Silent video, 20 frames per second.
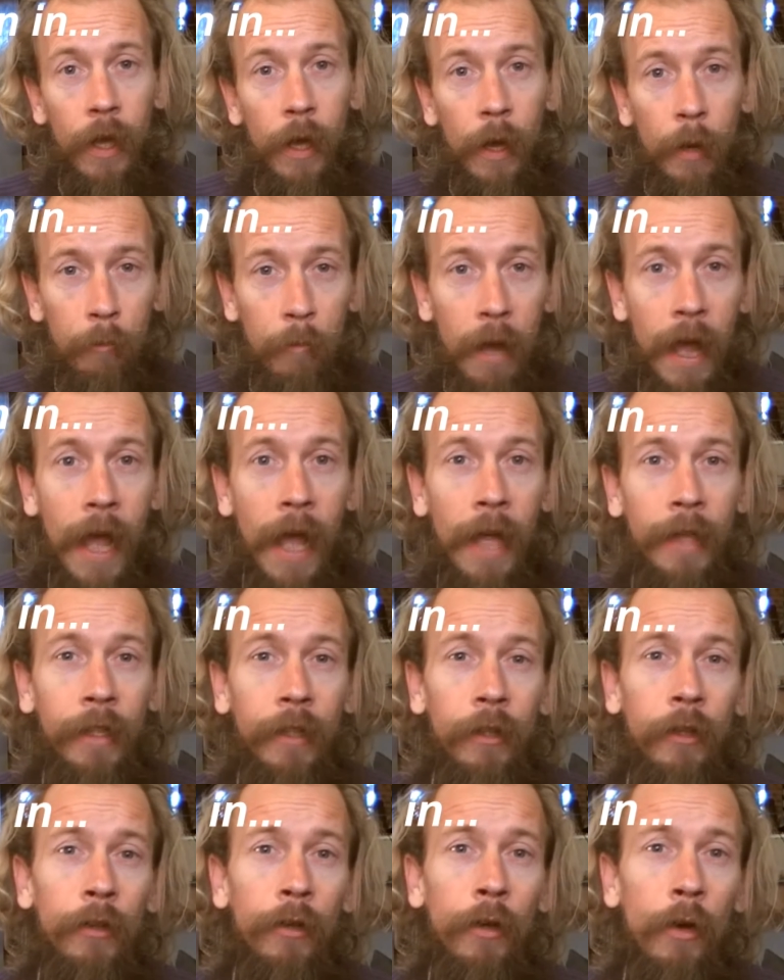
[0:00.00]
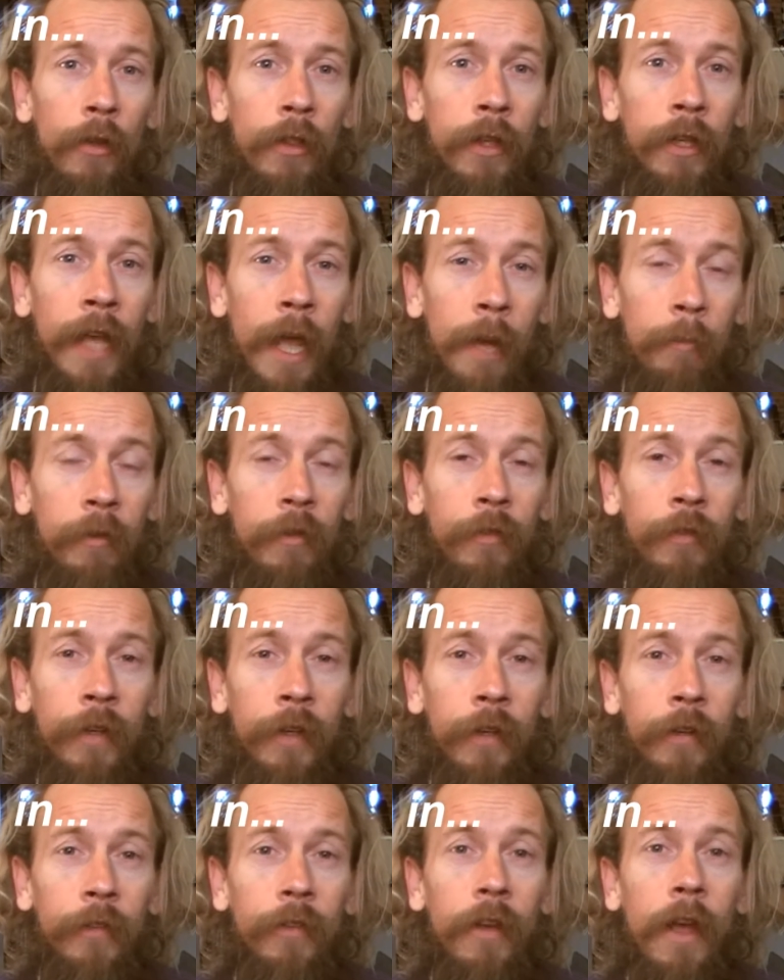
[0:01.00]
A man in the northern
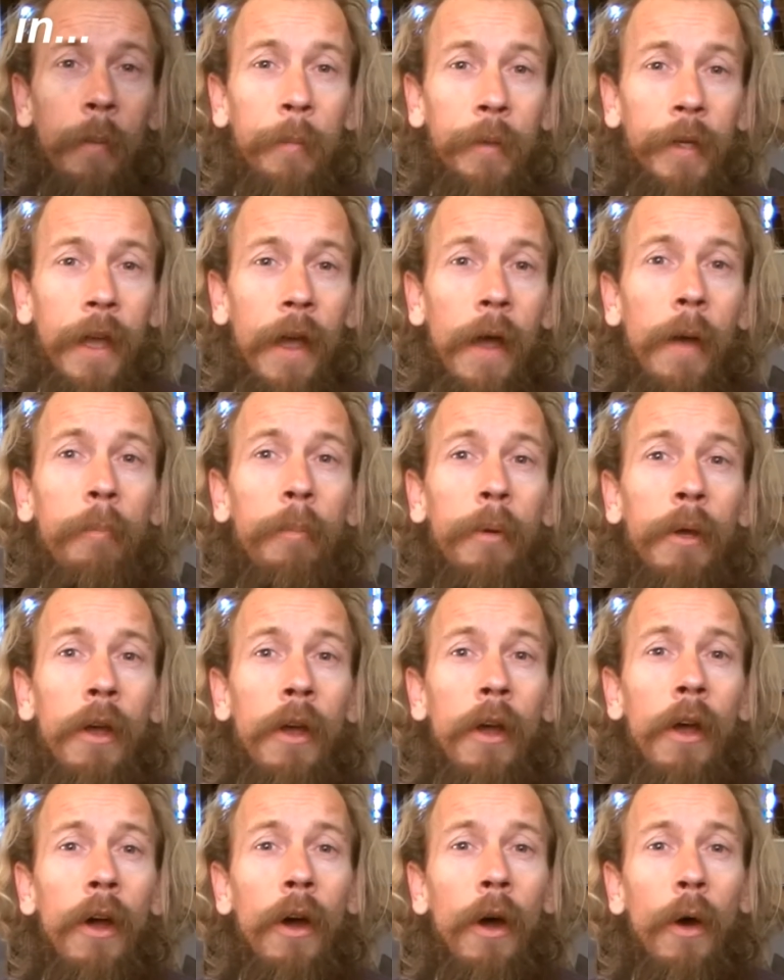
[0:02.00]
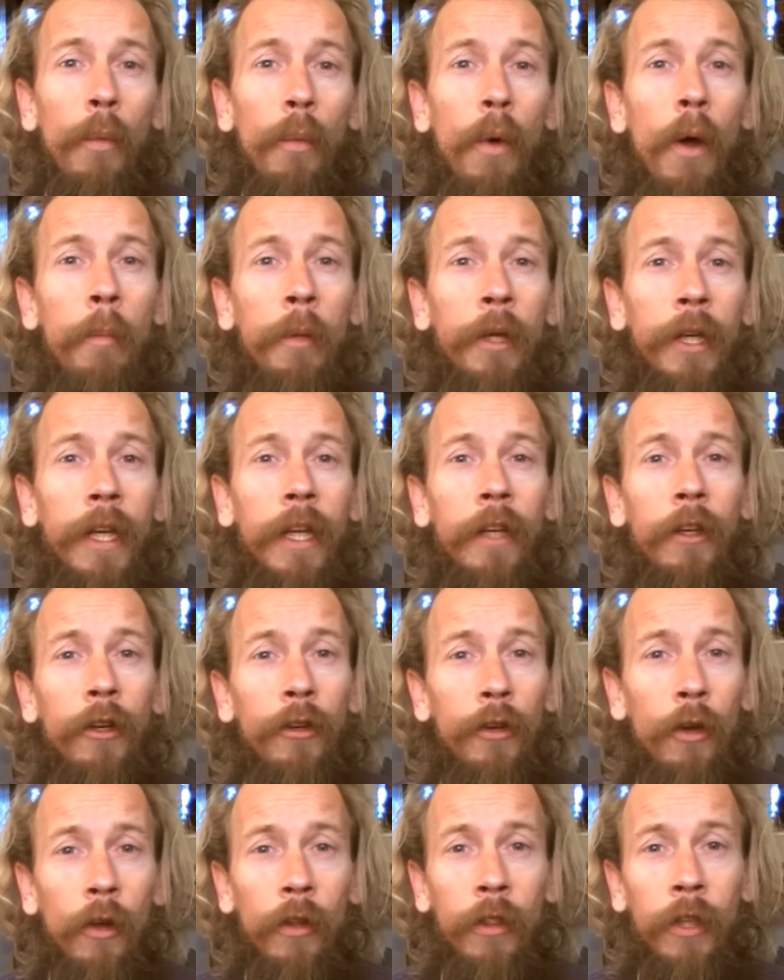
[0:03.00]
hemisphere is coming up, a woman in the
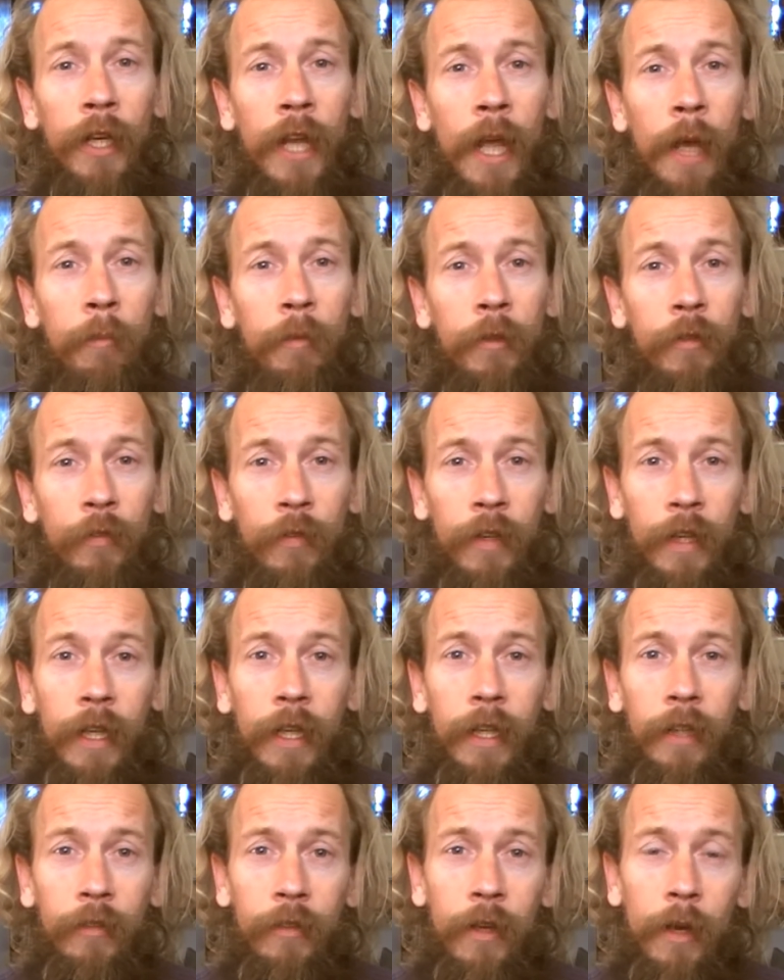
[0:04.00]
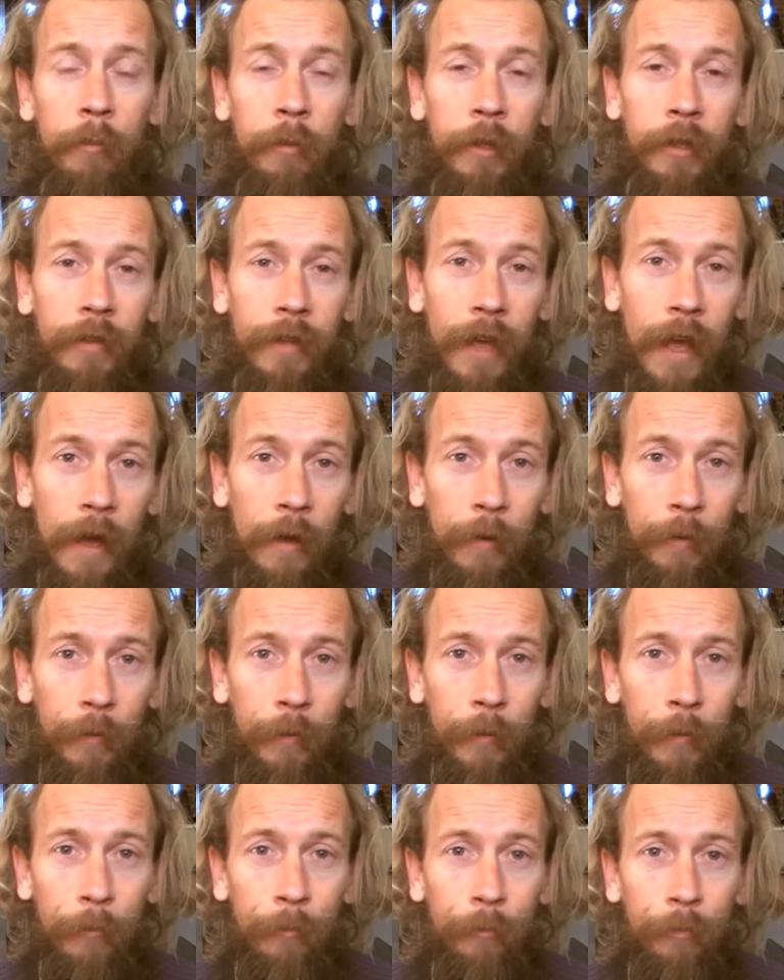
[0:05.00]
northern hemisphere is coming
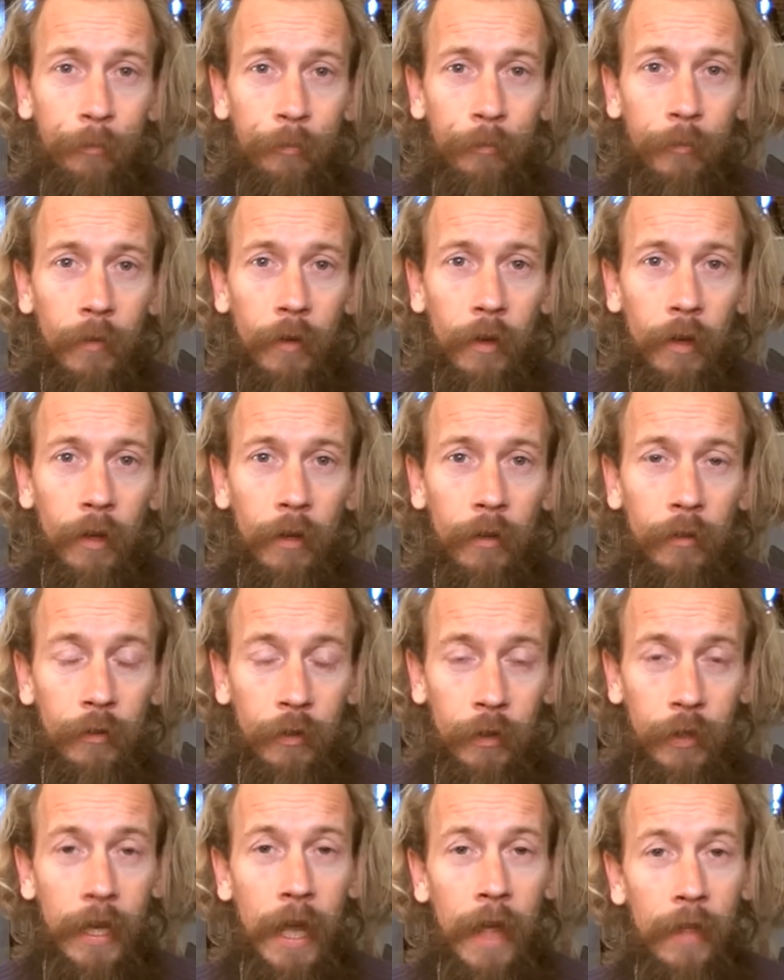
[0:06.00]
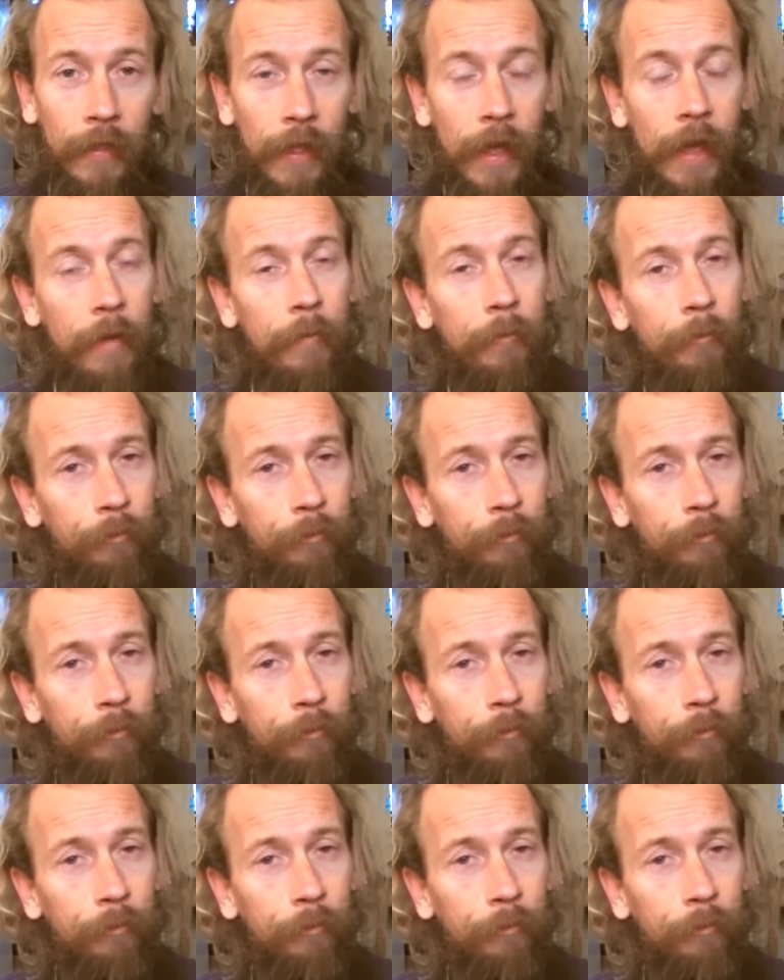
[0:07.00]
down. Do you get that?